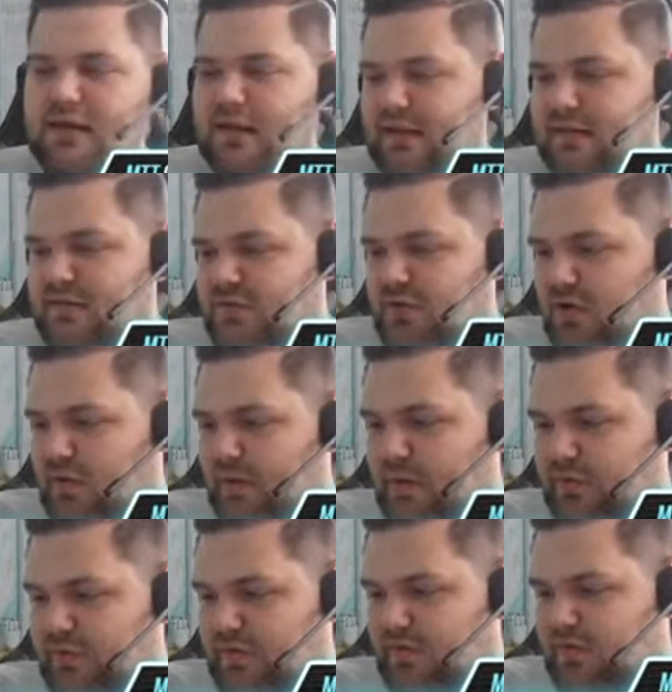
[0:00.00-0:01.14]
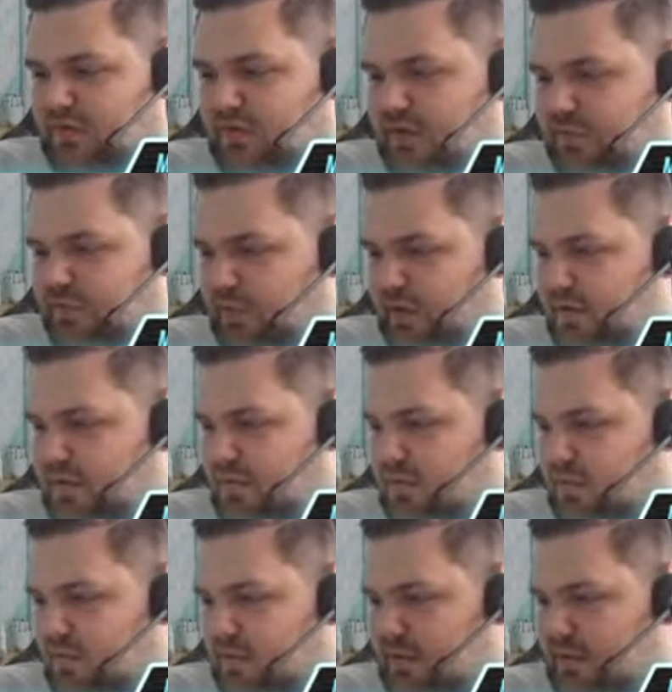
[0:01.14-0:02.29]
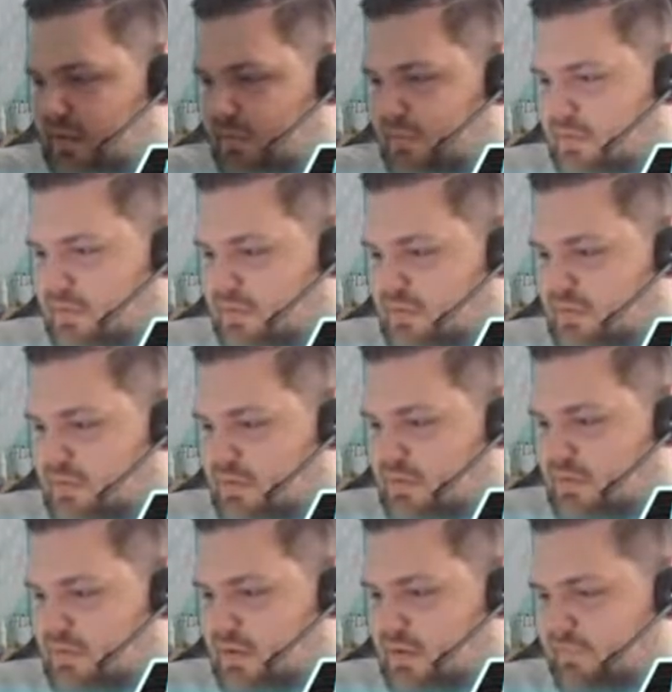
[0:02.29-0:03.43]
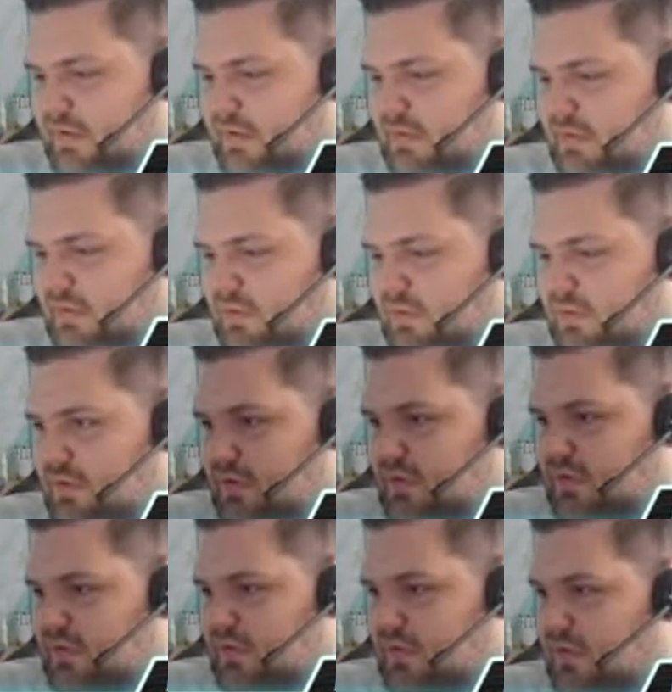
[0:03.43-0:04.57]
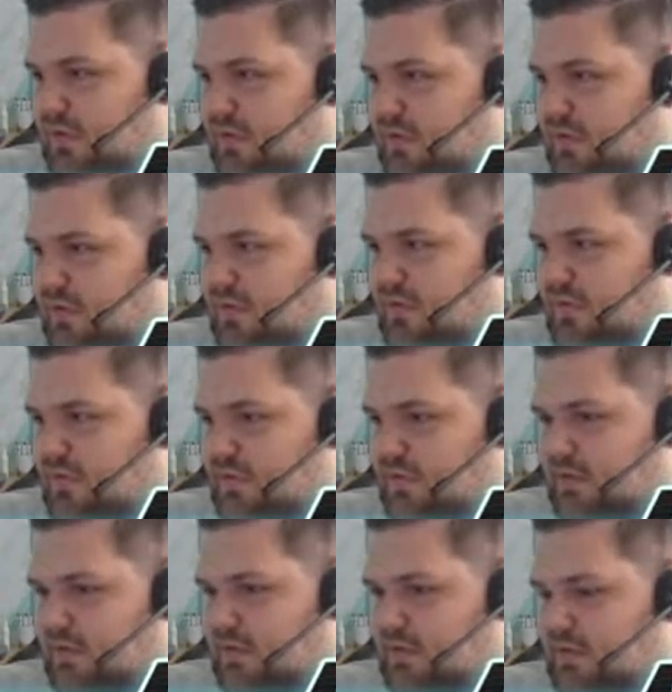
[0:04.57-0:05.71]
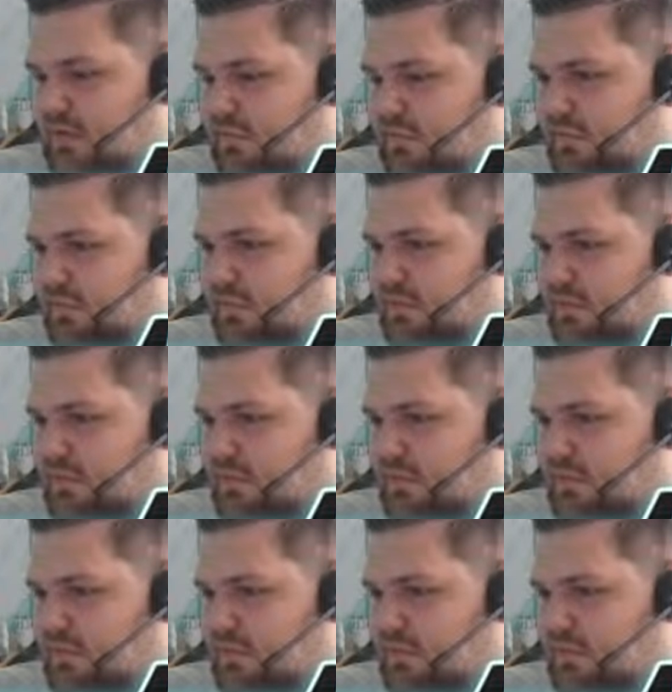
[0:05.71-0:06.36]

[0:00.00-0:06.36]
Let's talk about software while I'm having a look still if